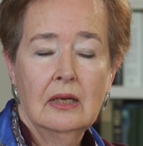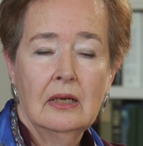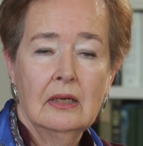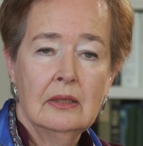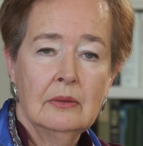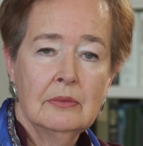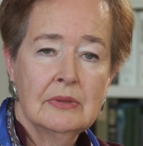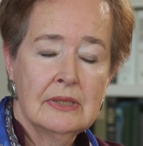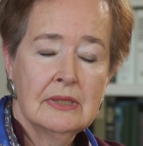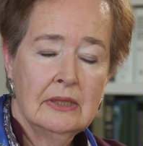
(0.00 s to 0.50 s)
It
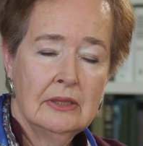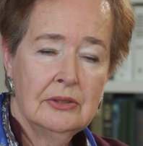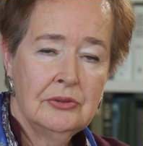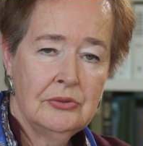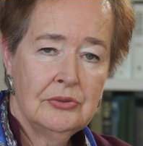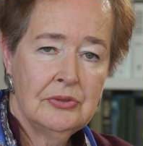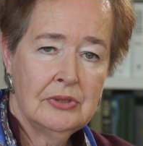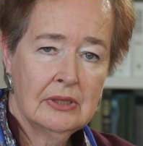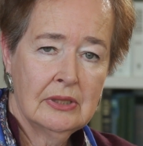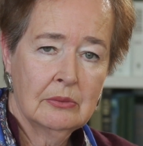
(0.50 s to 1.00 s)
was
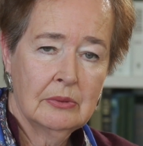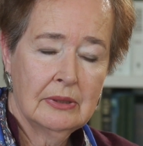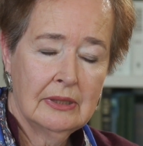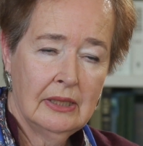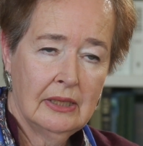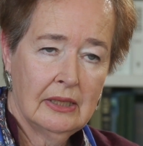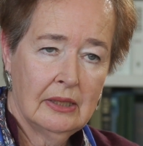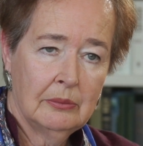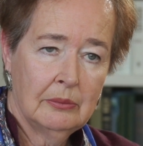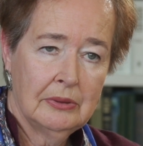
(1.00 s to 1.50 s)
interesting what
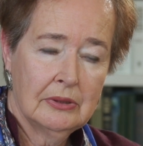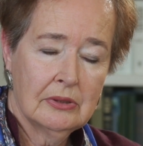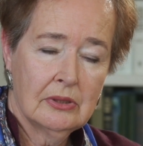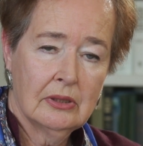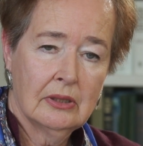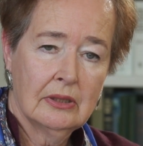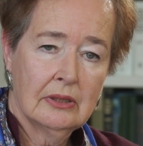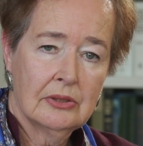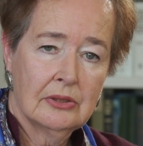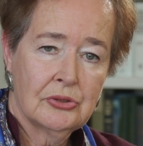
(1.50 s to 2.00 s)
happened
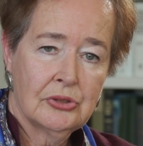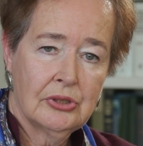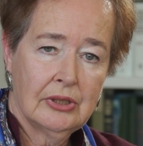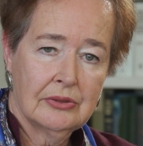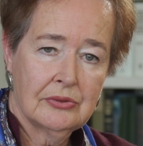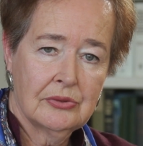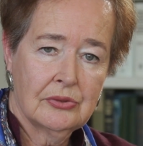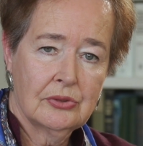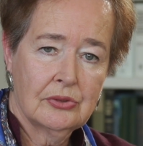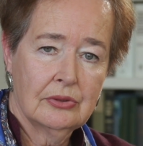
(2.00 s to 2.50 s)
on the
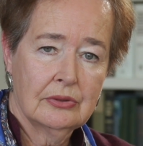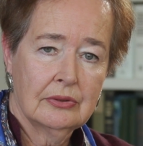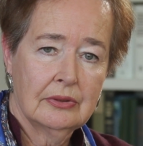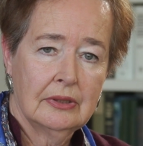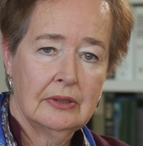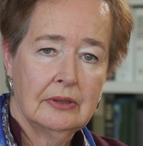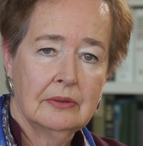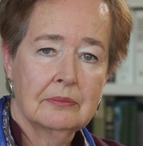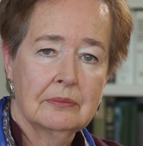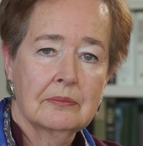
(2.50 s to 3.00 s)
chess story.